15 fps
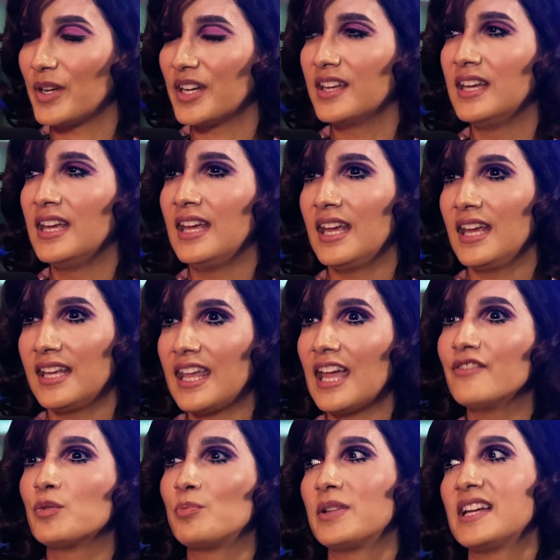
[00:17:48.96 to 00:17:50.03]
but it
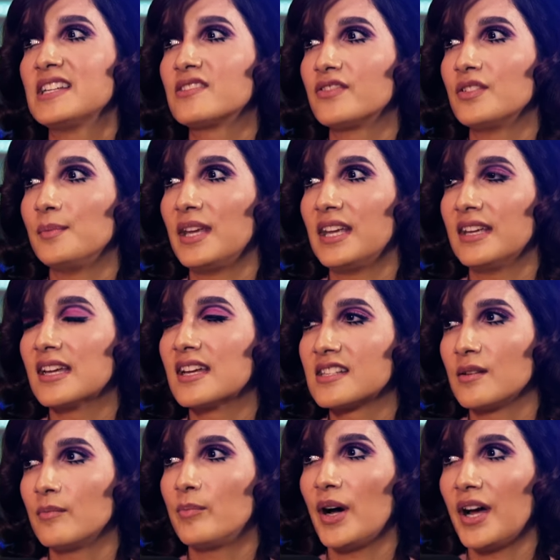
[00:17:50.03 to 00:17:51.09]
gave a place for me
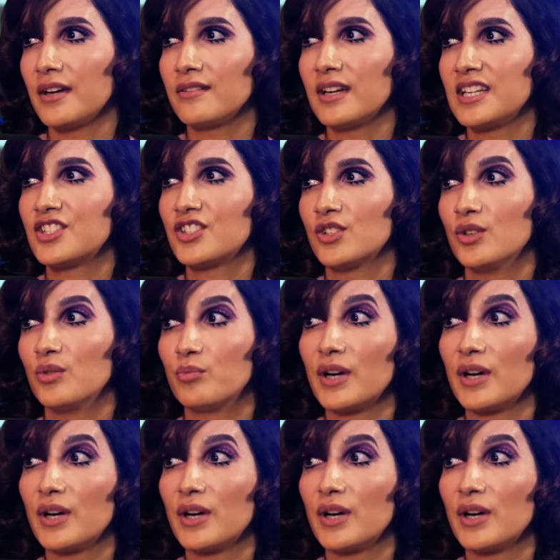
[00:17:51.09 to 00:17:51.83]
as a biracial